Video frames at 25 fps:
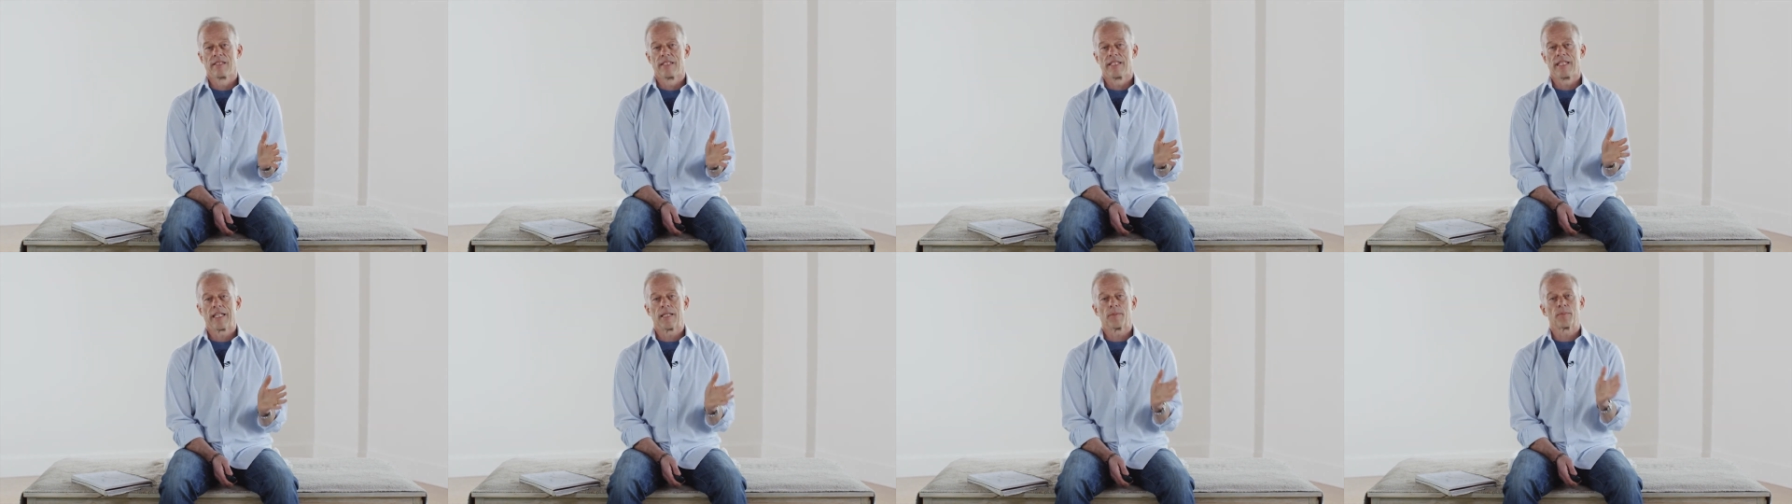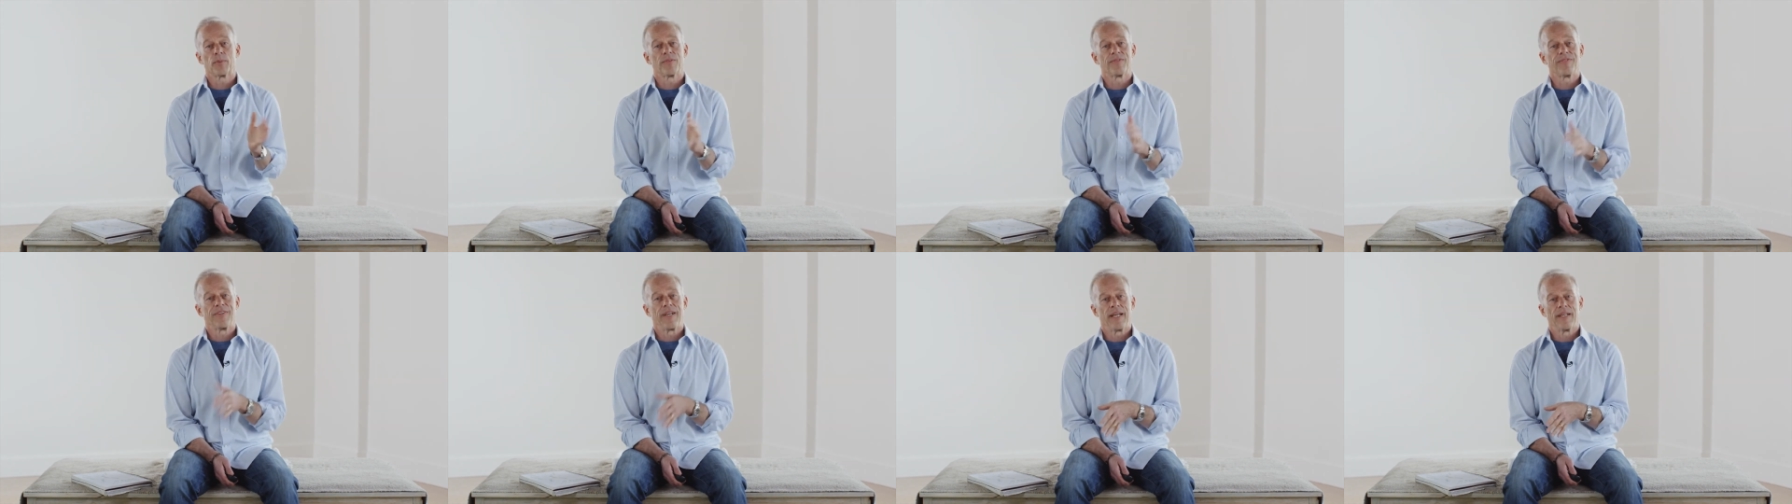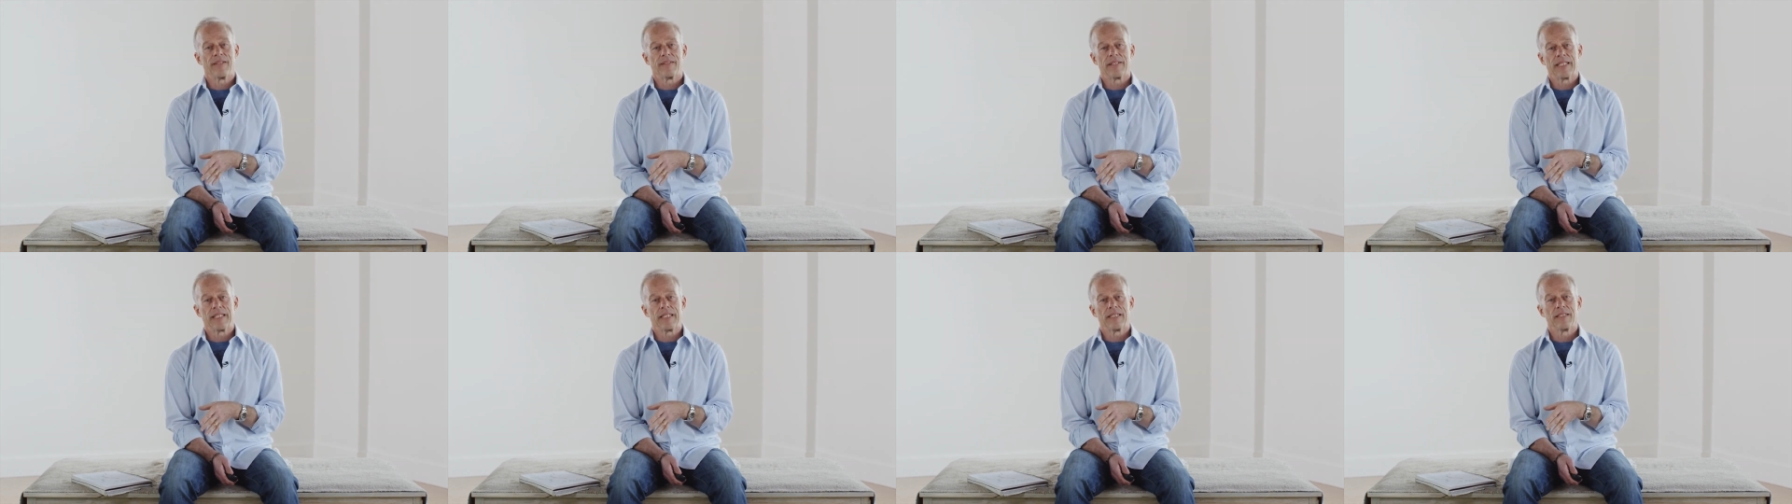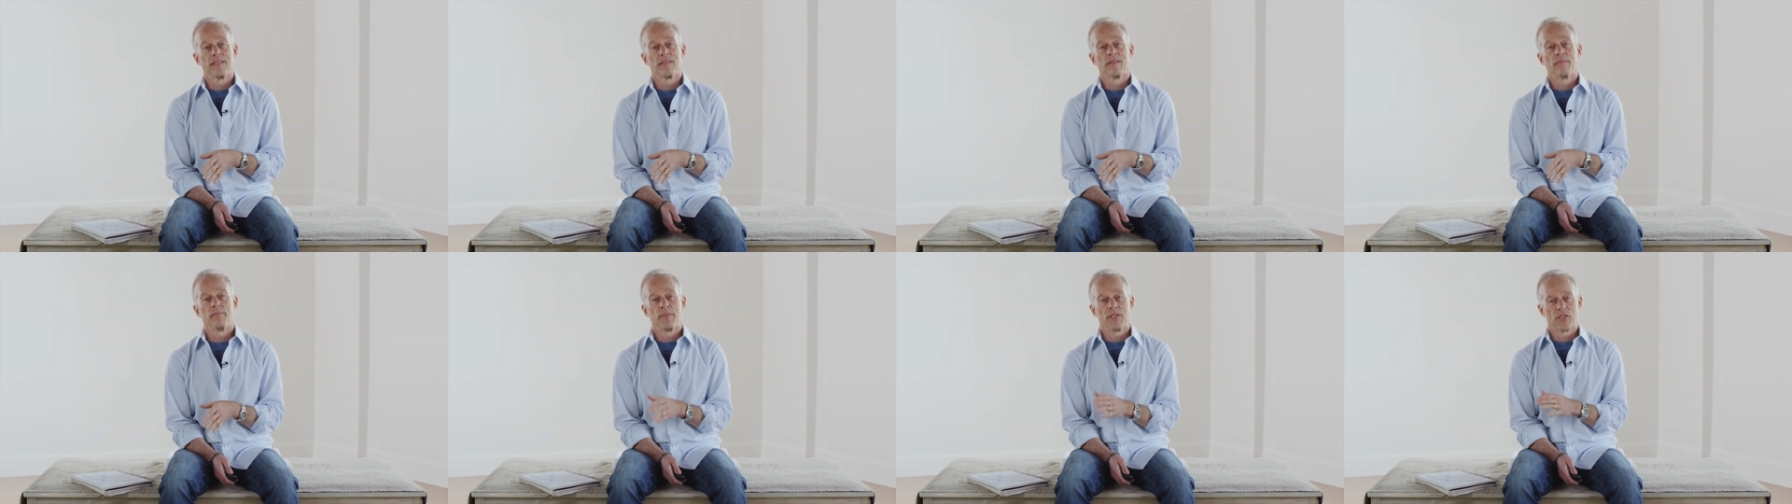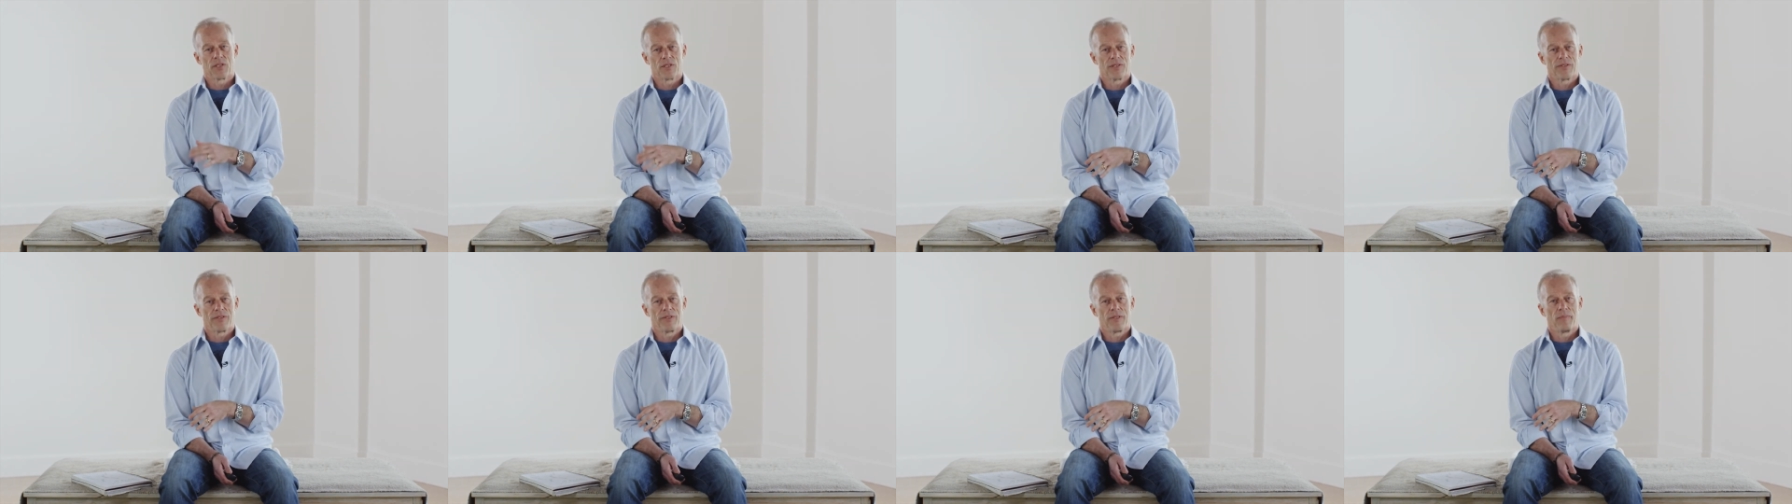and a profoundly
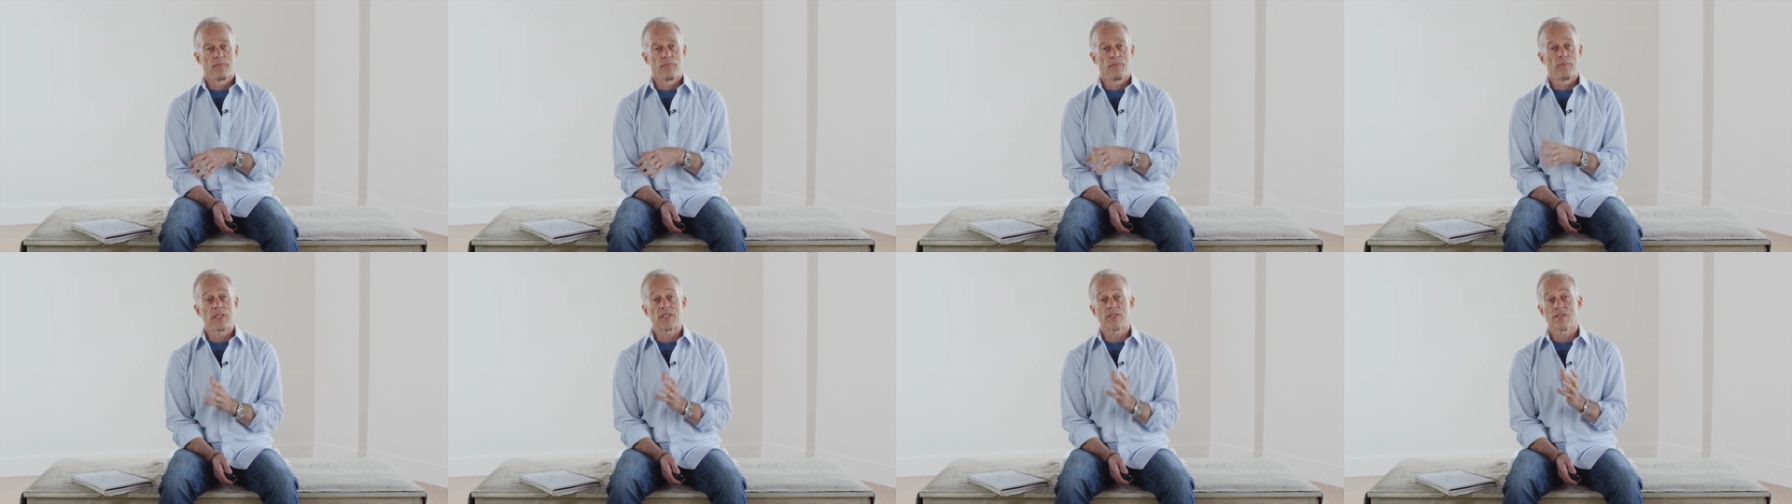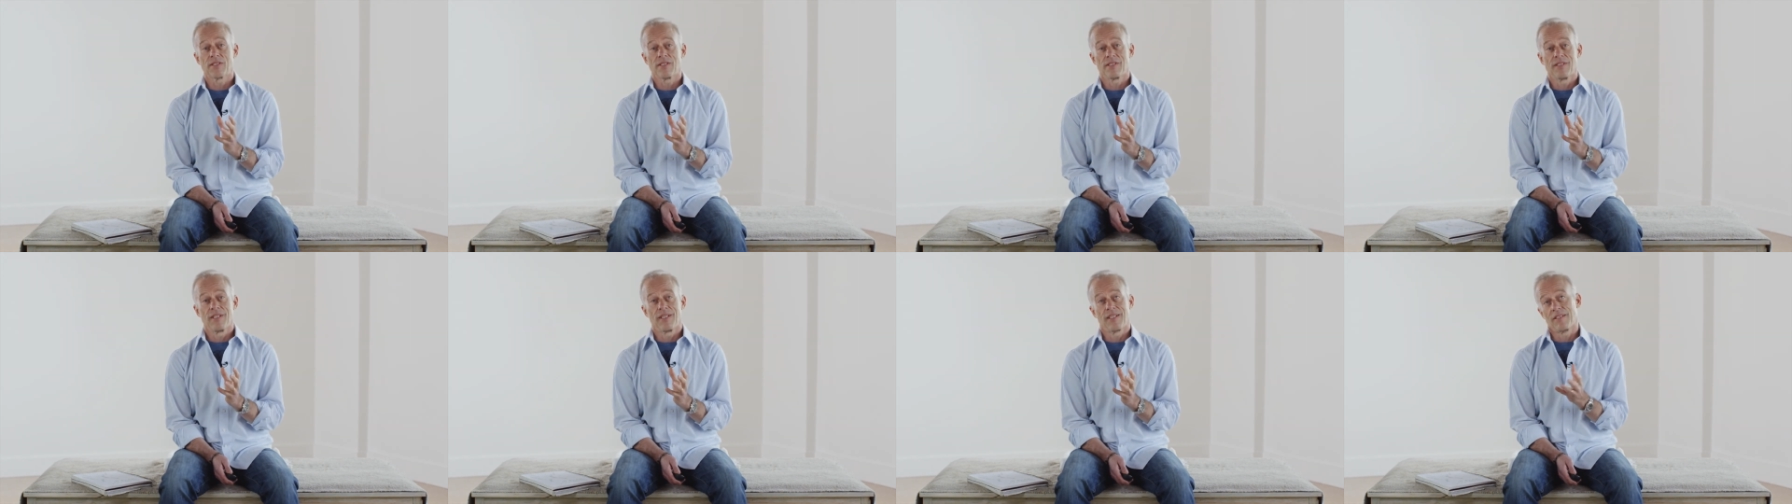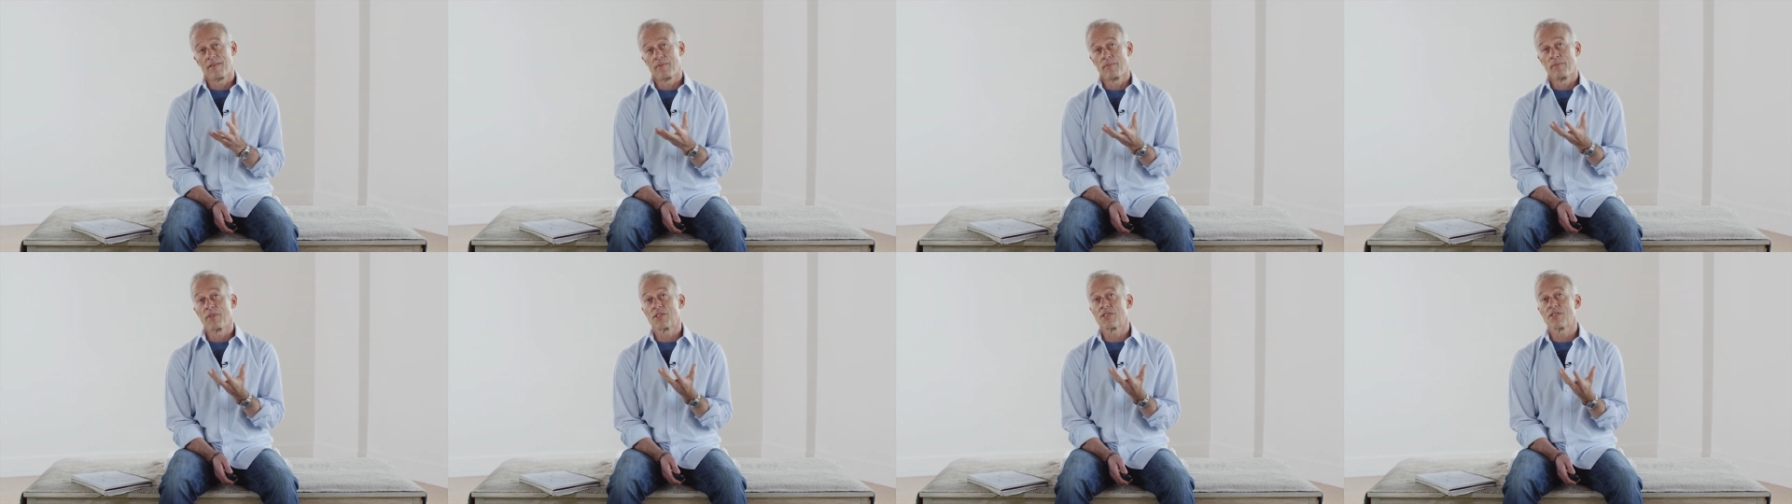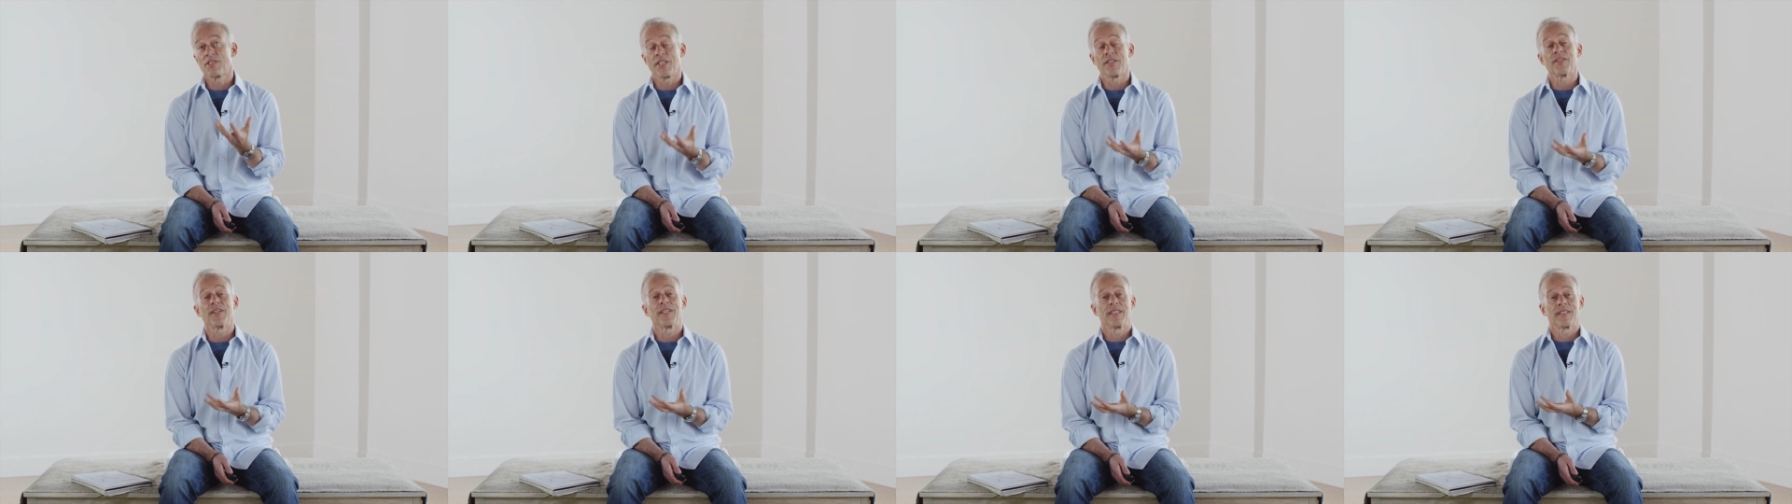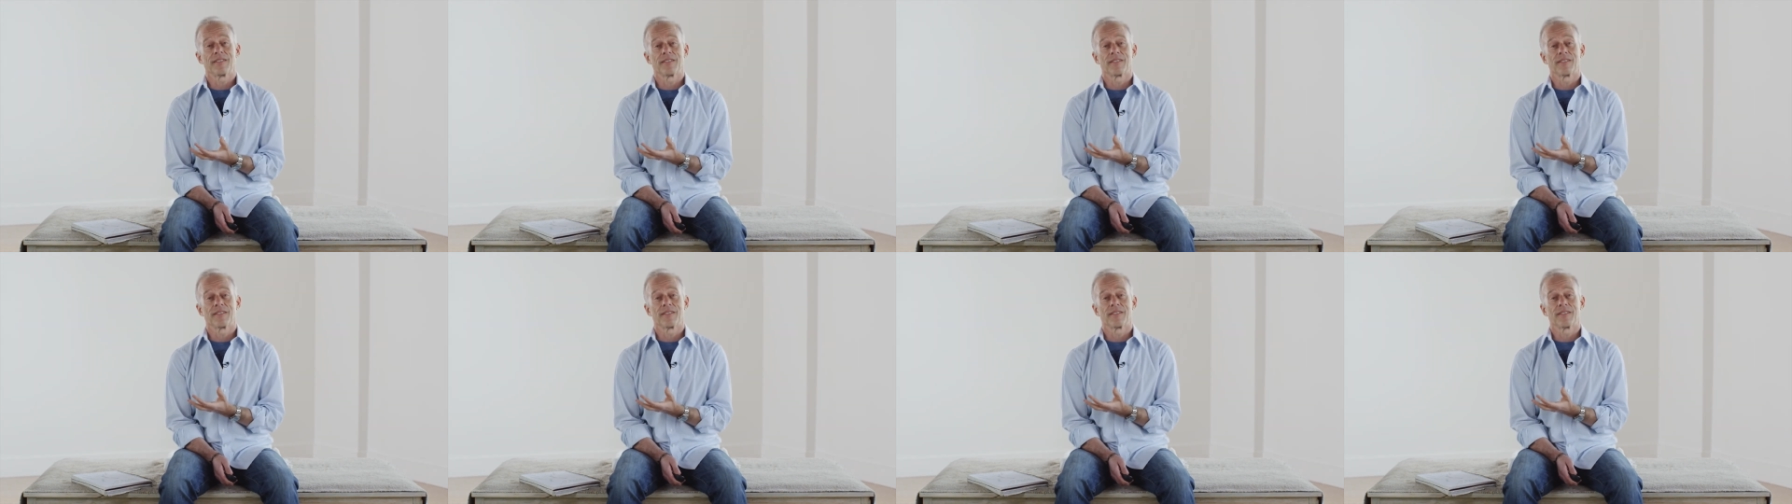mysterious